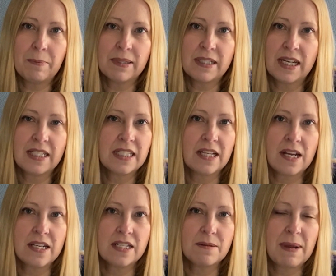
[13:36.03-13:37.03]
but I
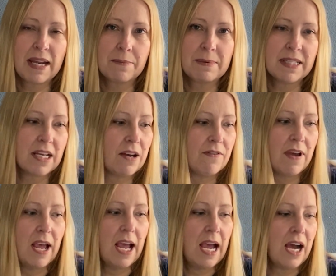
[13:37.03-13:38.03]
decided to make myself
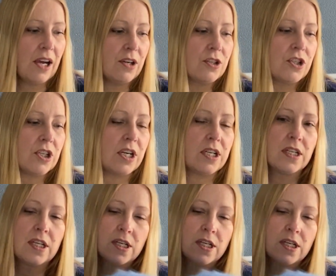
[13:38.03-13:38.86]
a cushion.